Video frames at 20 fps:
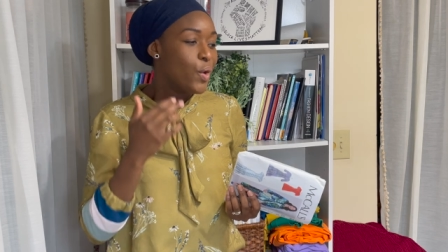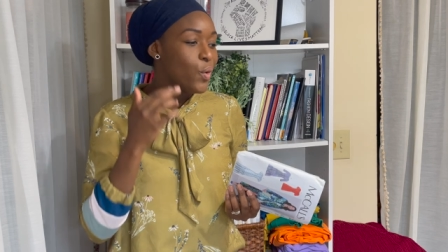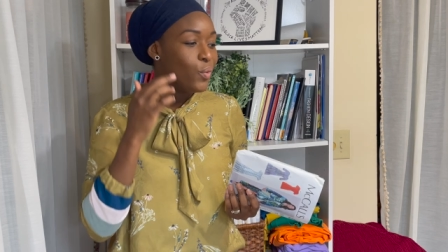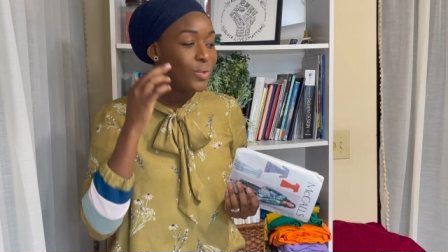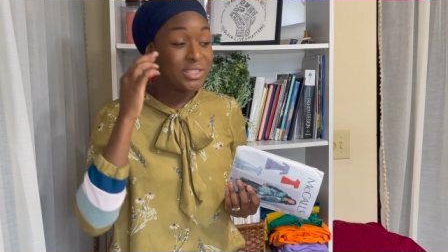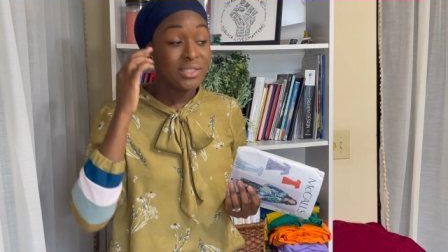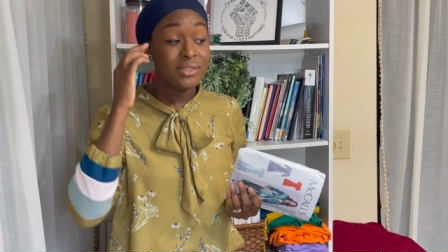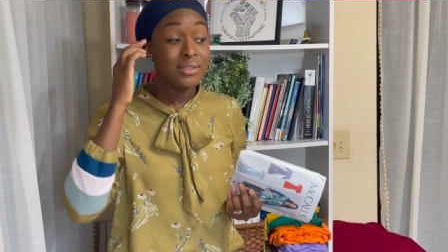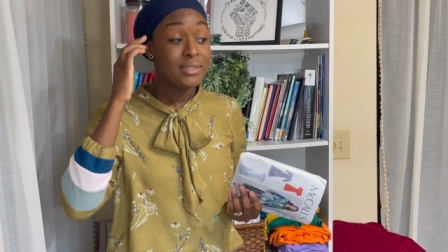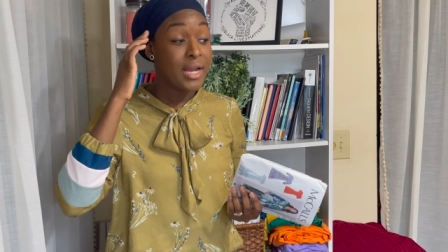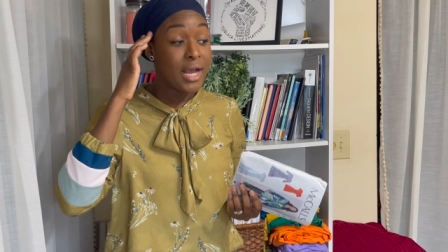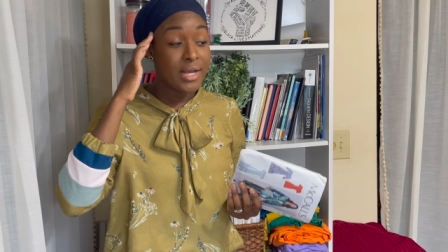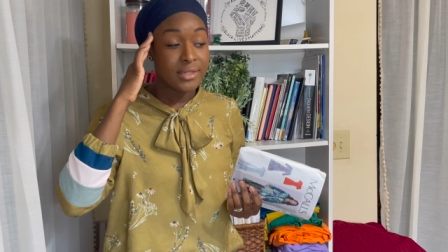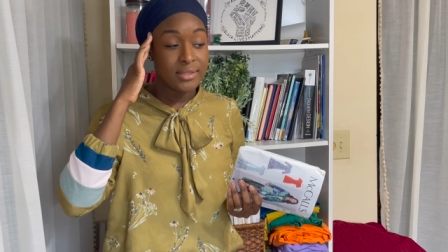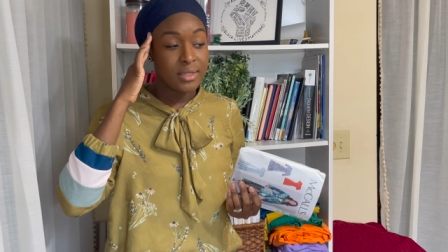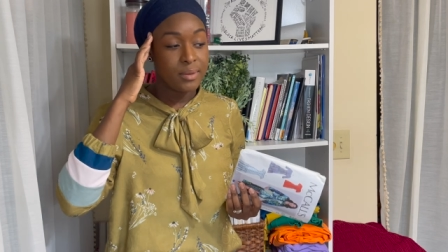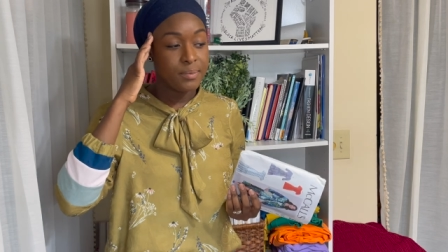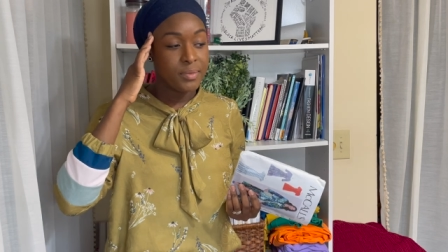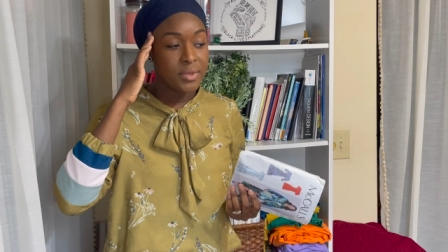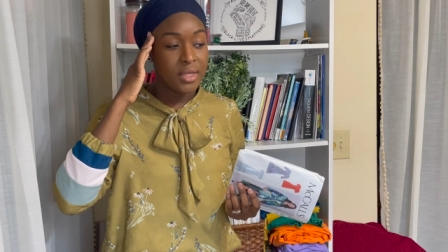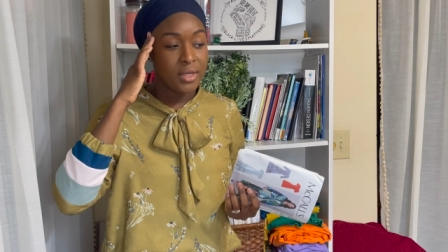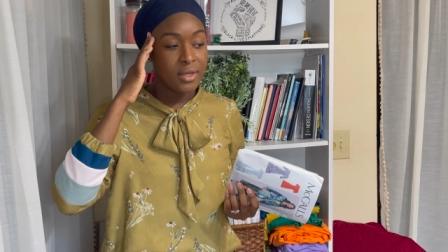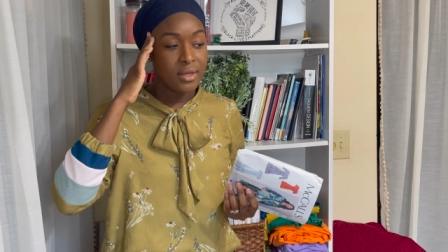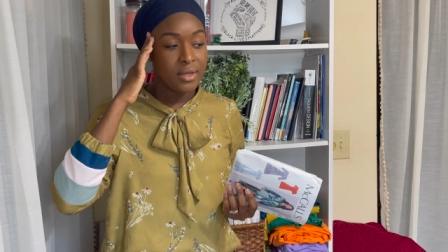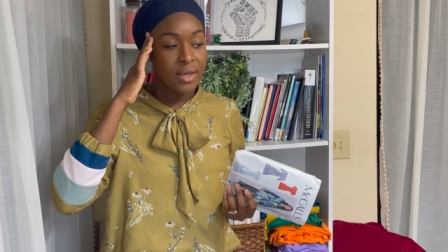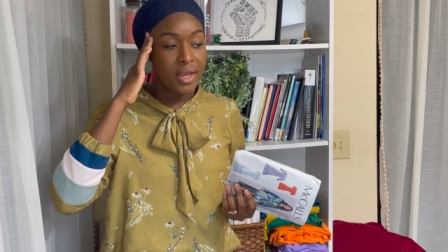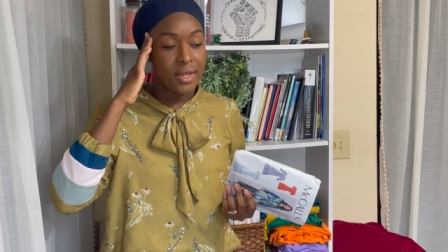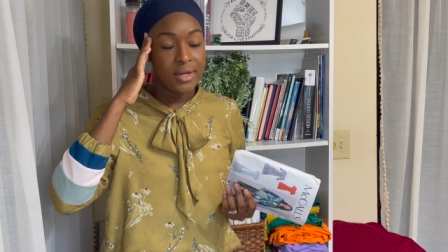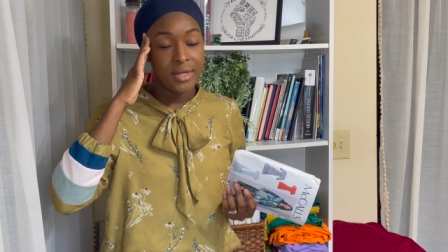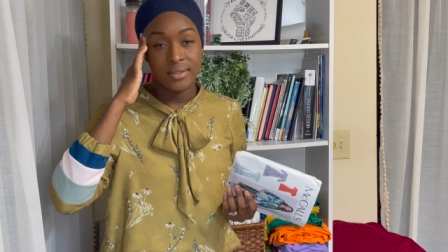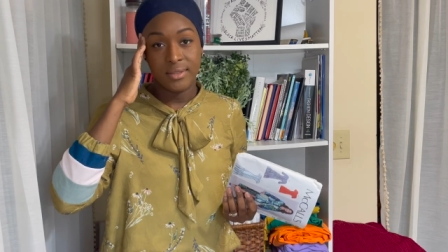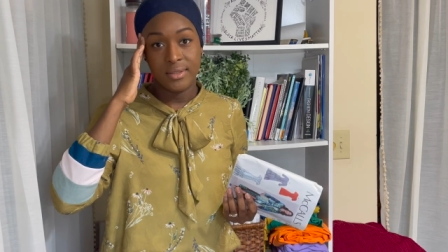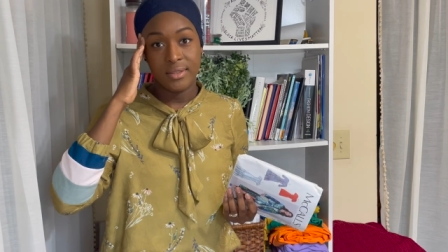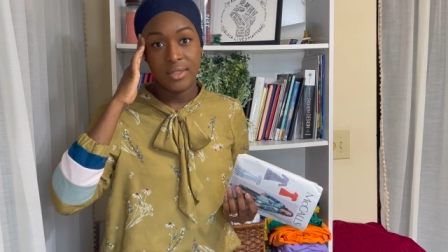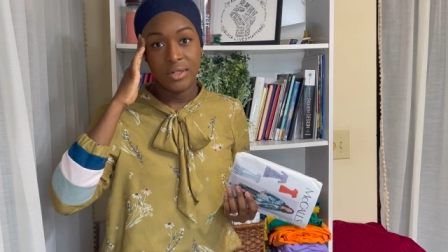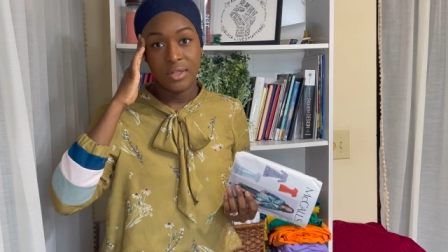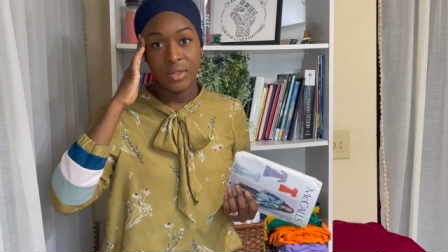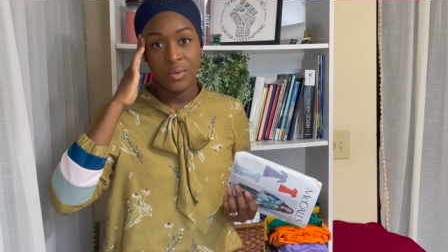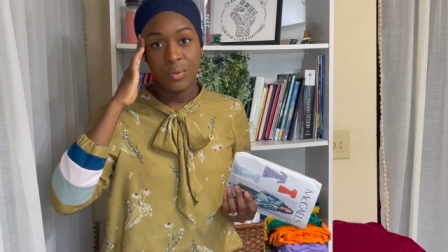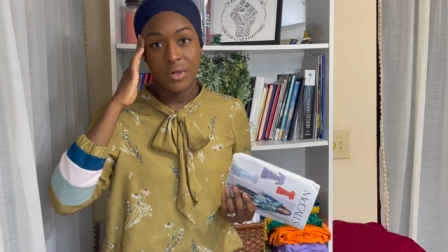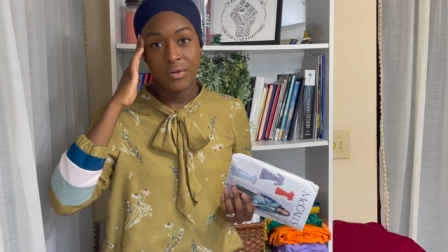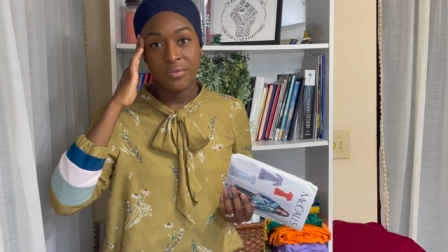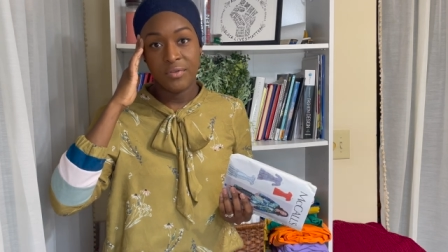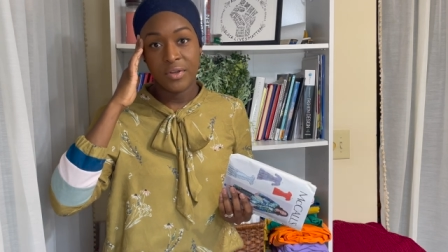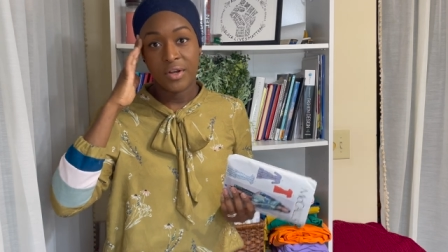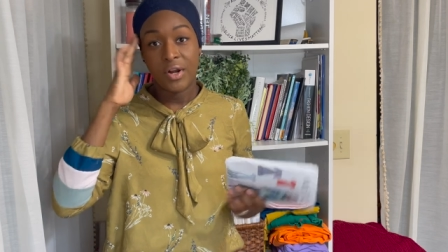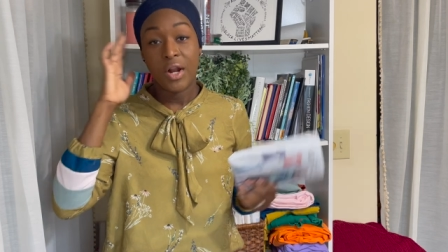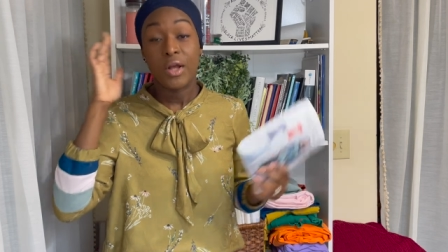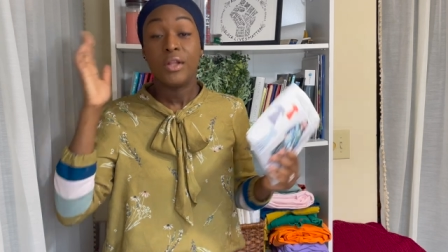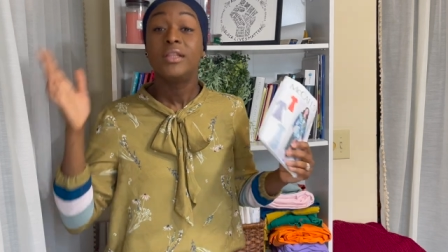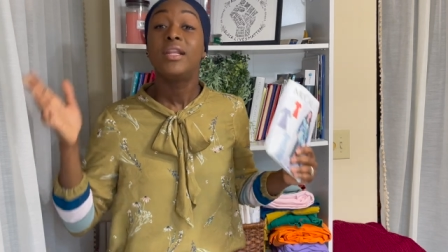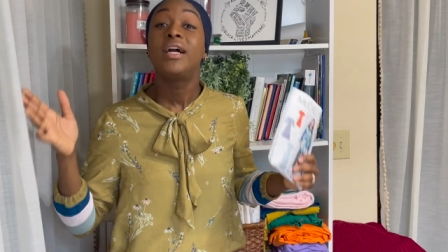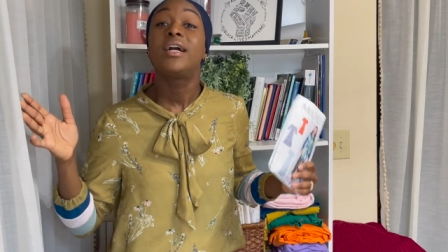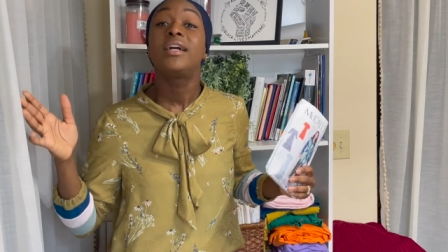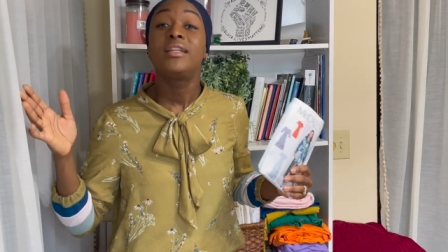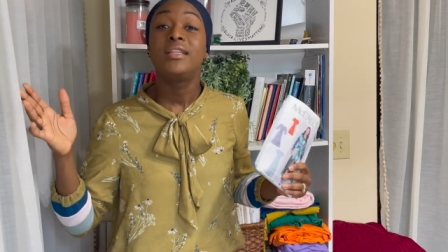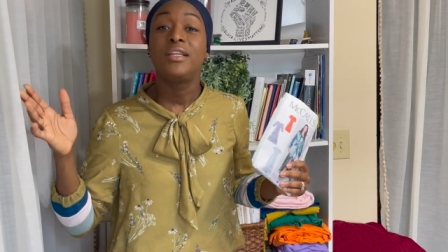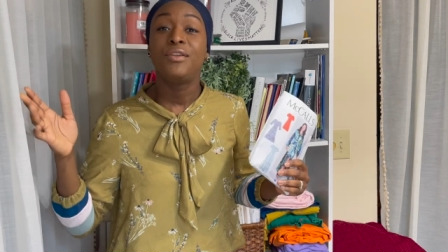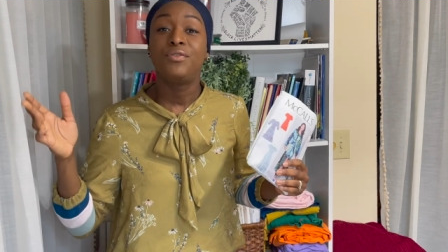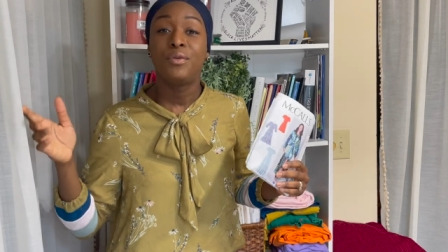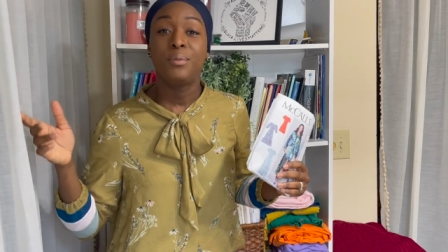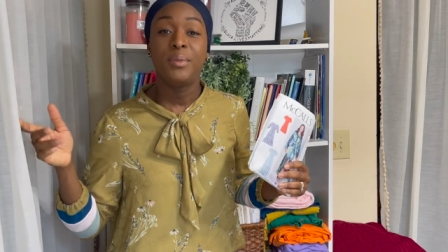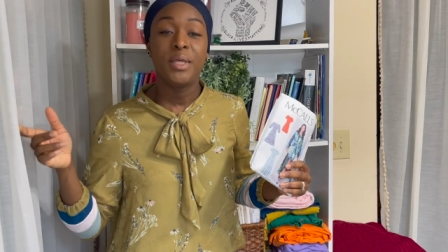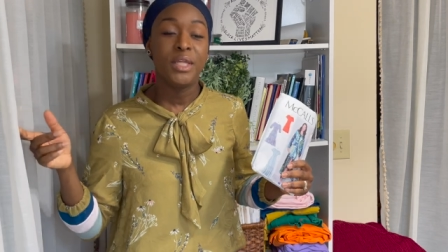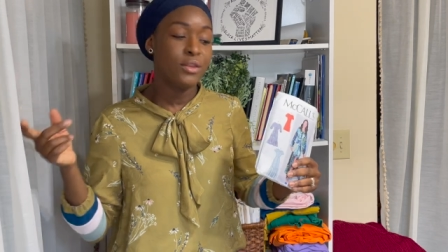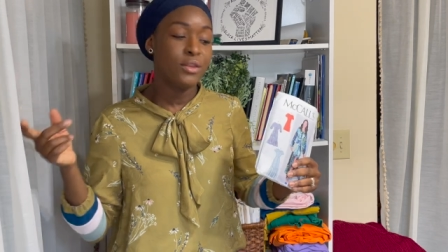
which is not something I necessarily want to figure out. Luckily for me